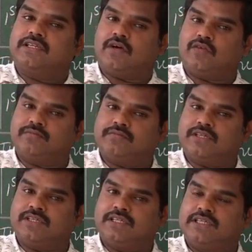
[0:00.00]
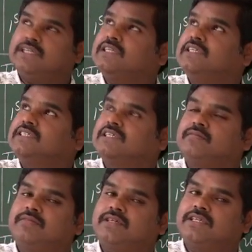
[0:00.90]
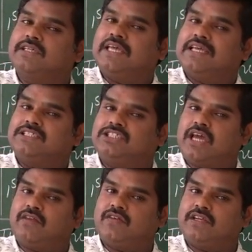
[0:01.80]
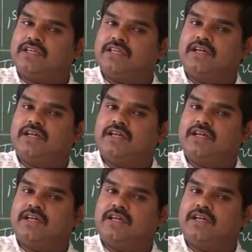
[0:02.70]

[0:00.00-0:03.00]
November, December, January,